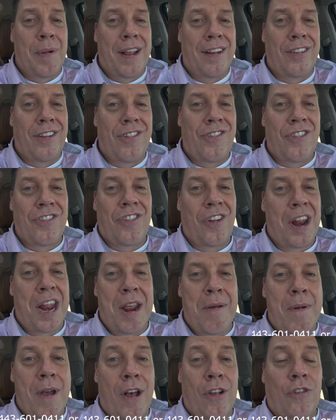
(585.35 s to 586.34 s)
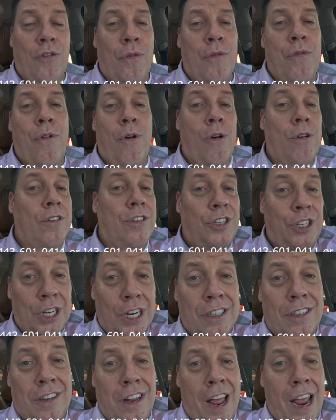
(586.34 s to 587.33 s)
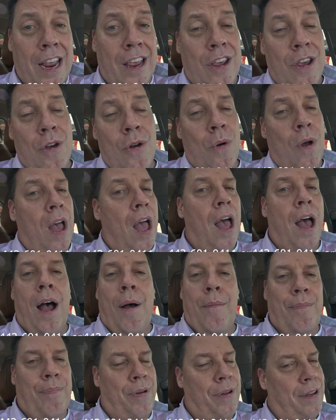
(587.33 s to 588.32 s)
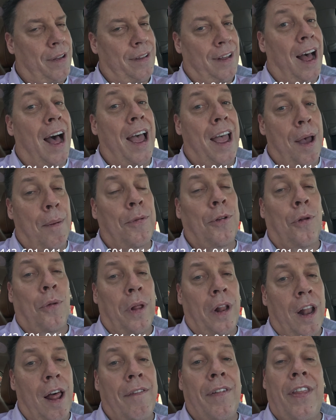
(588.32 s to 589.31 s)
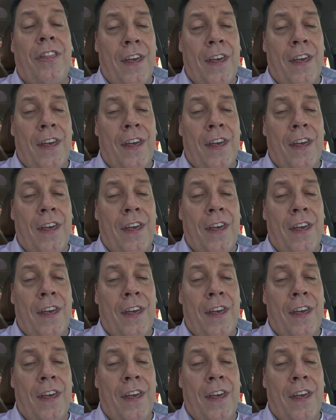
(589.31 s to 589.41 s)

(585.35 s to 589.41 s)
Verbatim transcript: messages and emails from folks just like you. absolutely love it.